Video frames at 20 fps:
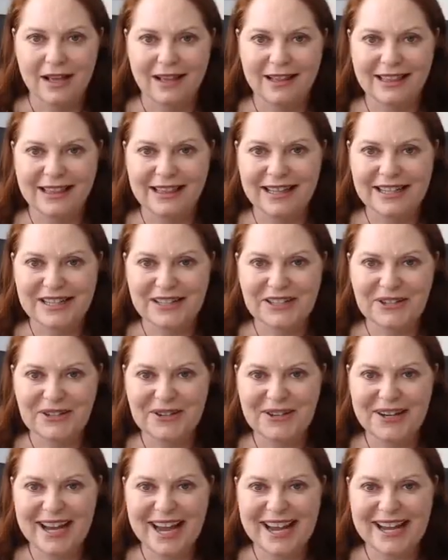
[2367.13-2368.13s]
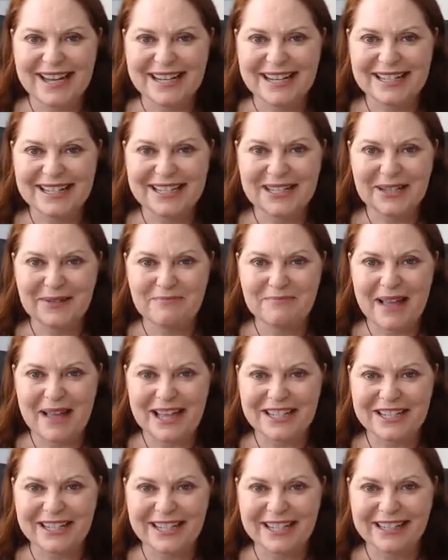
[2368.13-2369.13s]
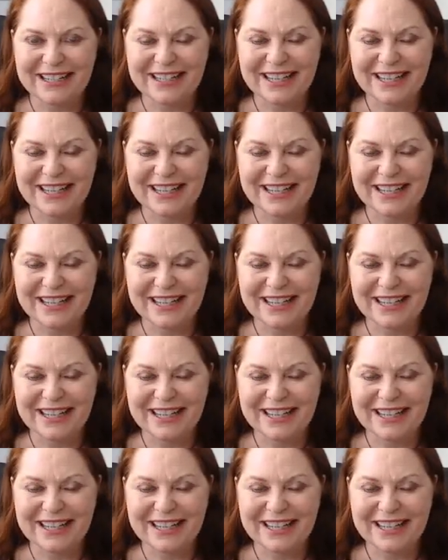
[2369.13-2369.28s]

Let's create some magic.